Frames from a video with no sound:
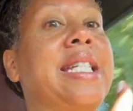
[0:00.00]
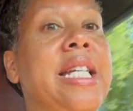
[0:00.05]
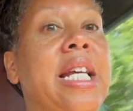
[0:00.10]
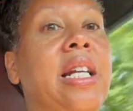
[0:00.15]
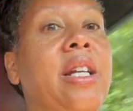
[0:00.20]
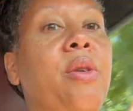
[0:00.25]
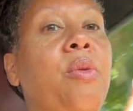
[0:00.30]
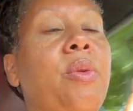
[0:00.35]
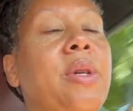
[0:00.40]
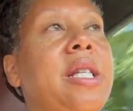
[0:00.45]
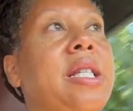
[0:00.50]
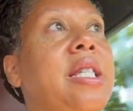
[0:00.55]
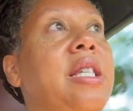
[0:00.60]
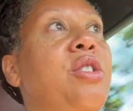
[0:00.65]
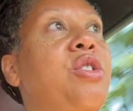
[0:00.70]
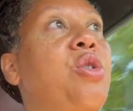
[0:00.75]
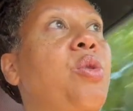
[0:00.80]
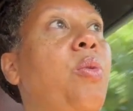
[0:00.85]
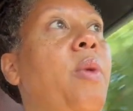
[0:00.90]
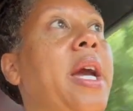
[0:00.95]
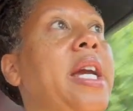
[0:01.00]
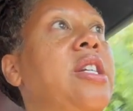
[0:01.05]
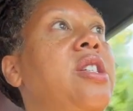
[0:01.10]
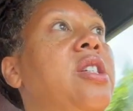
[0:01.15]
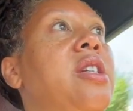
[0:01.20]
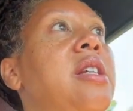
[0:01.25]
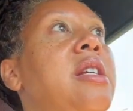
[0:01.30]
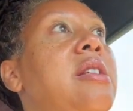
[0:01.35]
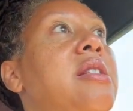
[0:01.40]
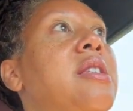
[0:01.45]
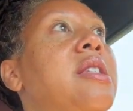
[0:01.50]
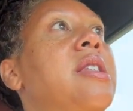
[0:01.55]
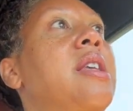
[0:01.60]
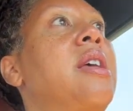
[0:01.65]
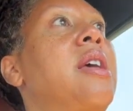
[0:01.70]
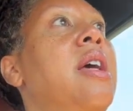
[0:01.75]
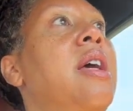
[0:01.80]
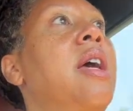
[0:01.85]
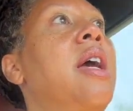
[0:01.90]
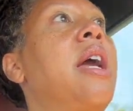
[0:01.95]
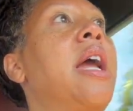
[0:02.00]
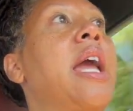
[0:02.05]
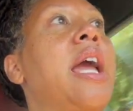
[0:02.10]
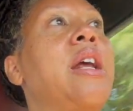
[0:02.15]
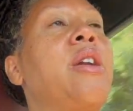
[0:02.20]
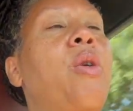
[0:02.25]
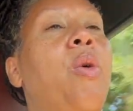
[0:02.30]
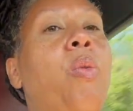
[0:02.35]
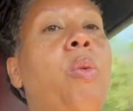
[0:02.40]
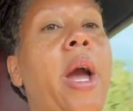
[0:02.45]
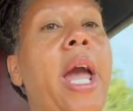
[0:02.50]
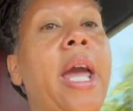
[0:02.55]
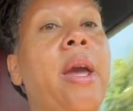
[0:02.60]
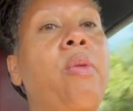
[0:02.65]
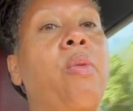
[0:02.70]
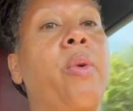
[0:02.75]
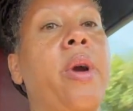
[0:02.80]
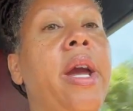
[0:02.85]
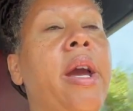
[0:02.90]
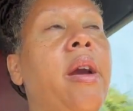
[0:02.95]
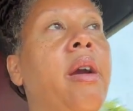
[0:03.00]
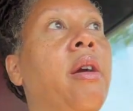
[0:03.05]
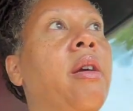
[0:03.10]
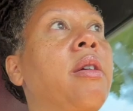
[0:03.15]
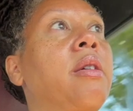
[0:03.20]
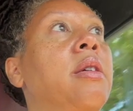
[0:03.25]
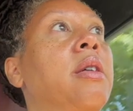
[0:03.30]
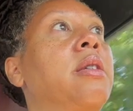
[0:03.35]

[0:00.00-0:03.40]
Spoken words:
dealing with situations in a way where